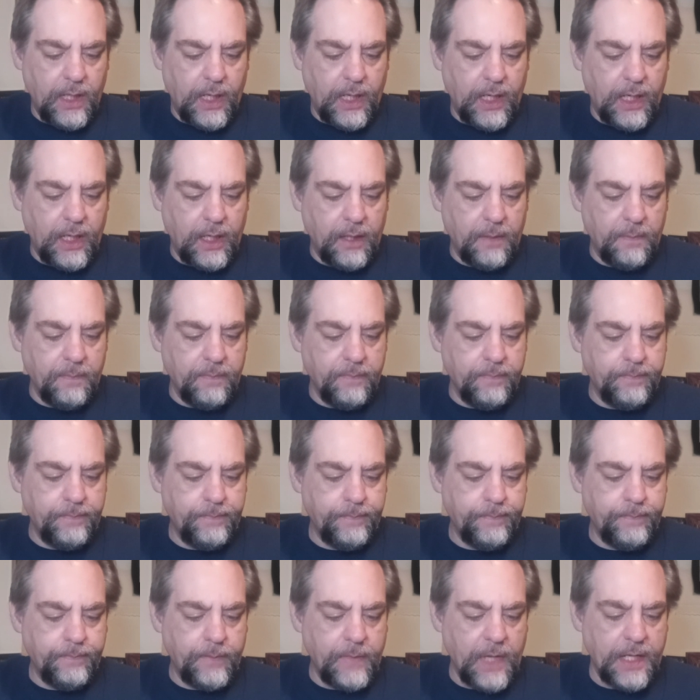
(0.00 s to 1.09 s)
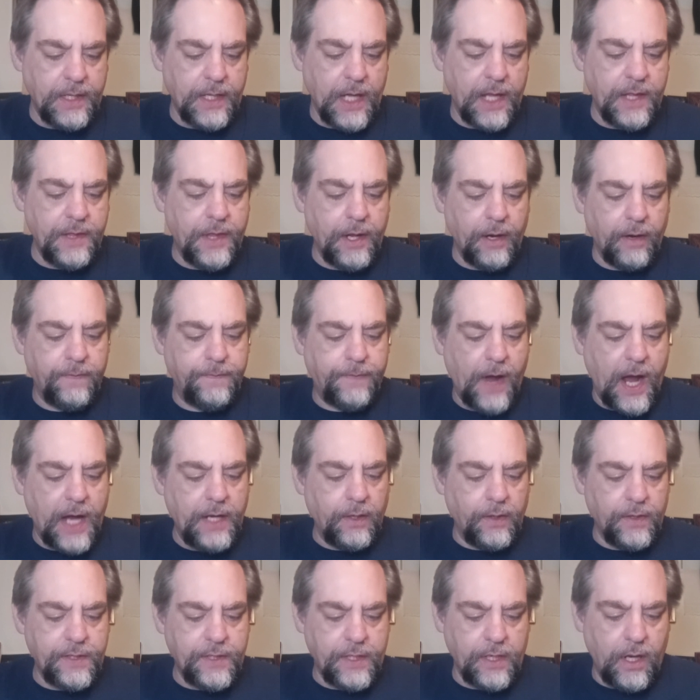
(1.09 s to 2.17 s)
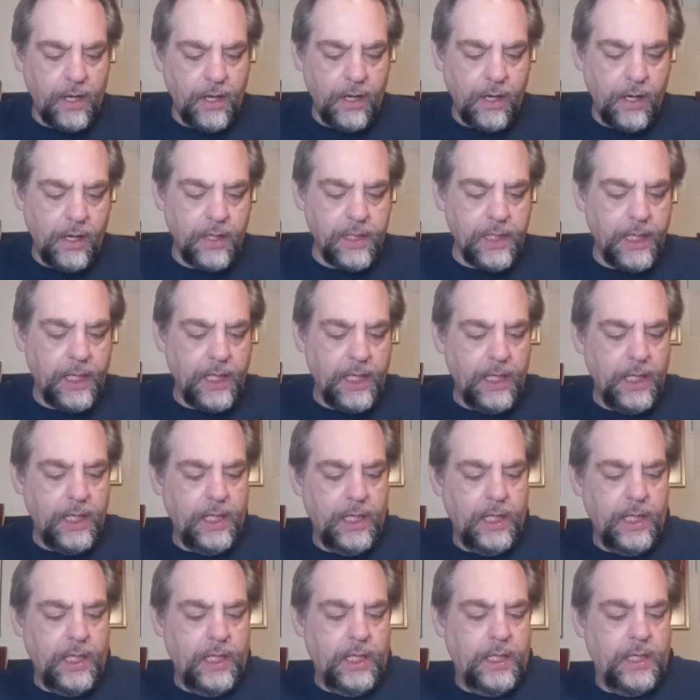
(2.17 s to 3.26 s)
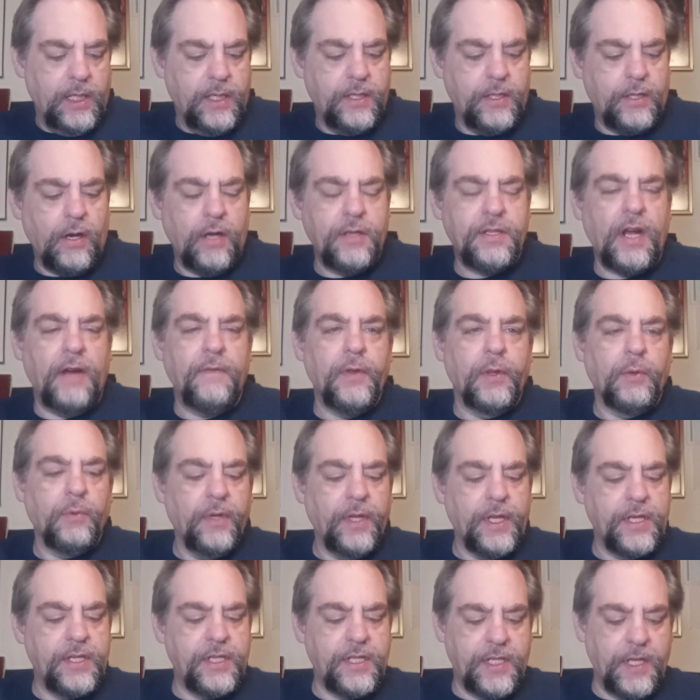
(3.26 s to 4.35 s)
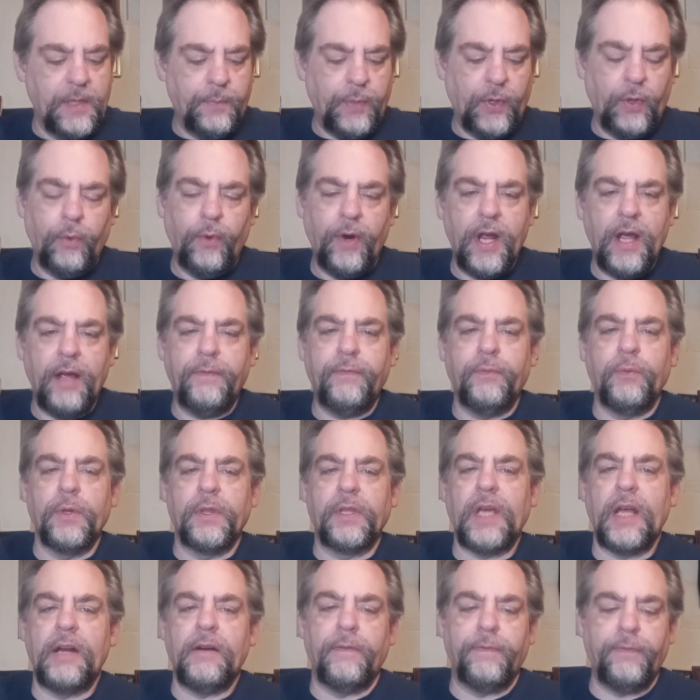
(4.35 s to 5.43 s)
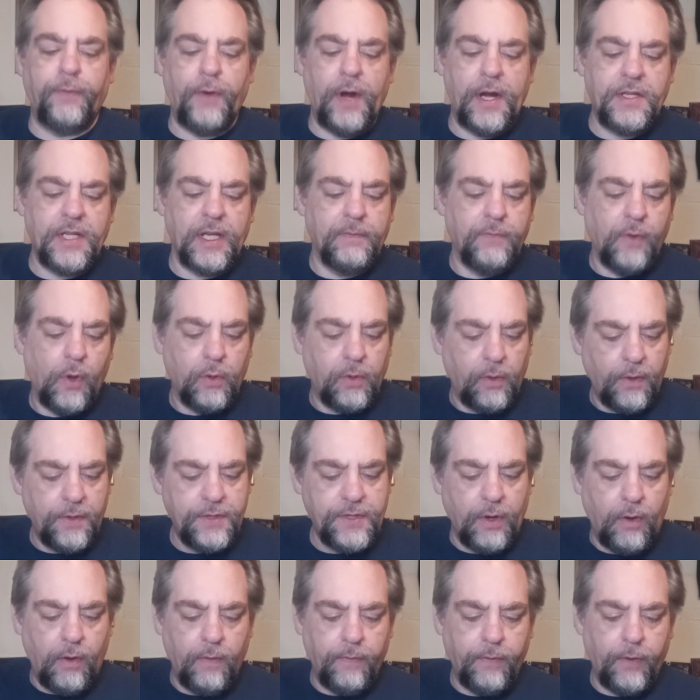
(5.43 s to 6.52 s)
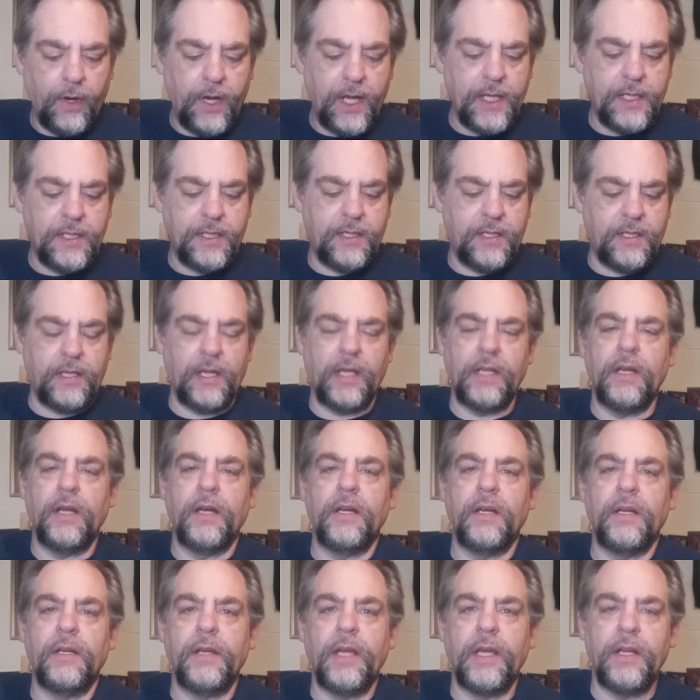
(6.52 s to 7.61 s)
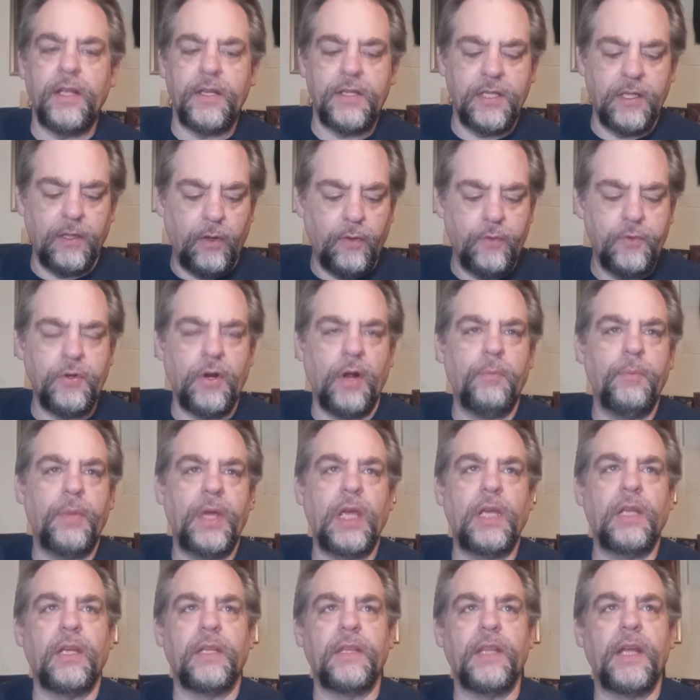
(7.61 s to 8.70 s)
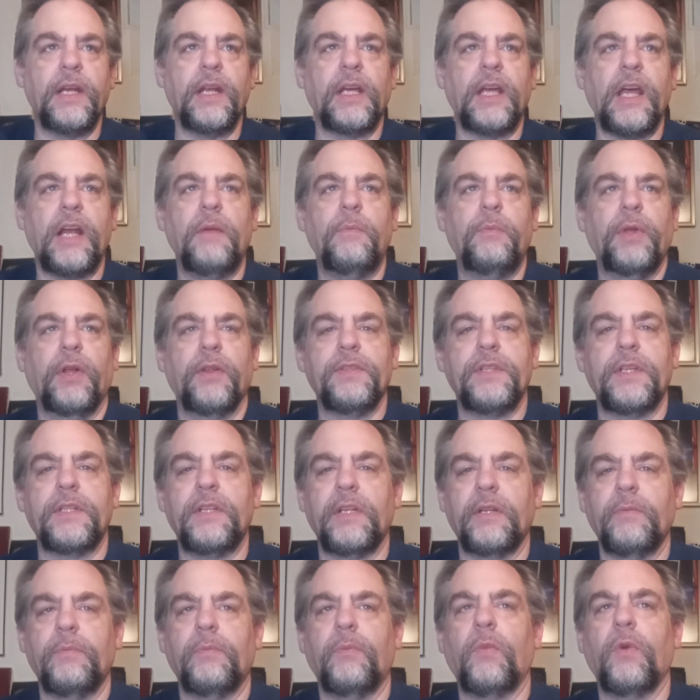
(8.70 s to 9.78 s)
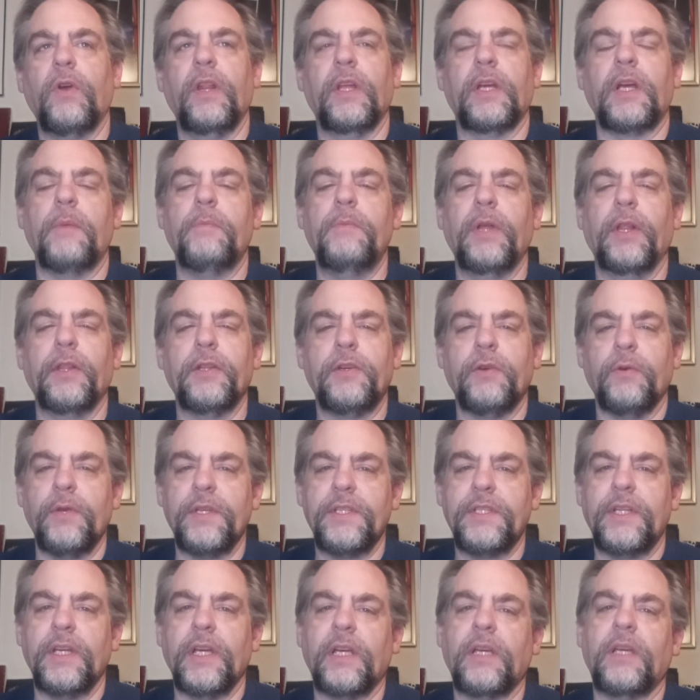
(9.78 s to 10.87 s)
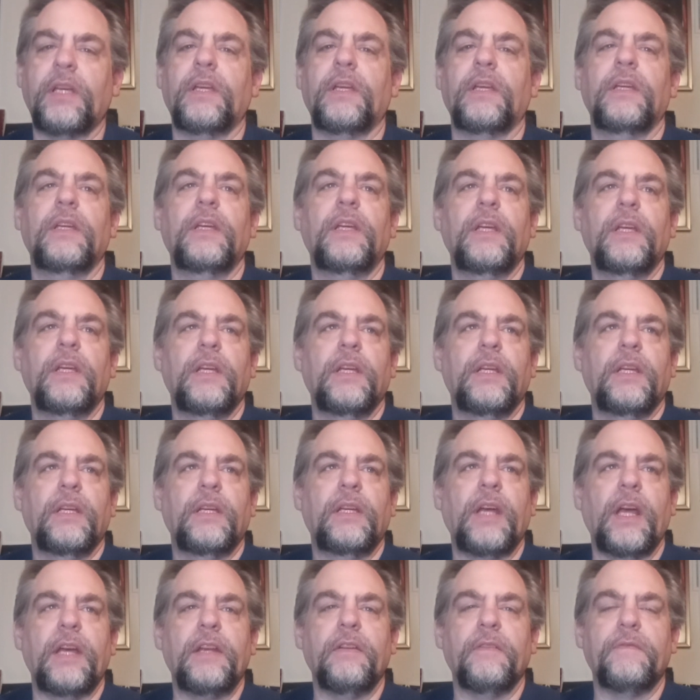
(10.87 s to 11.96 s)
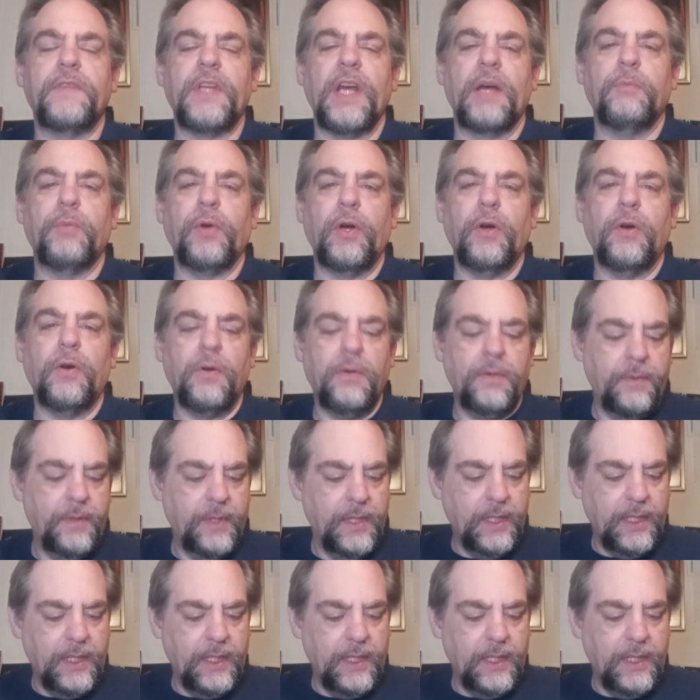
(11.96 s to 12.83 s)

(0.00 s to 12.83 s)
And then their final song starts off with a really simple riff with kind of frantic vocals over it in a slow drum beat, and then it kind of builds into more like a militaristic kind of tempo.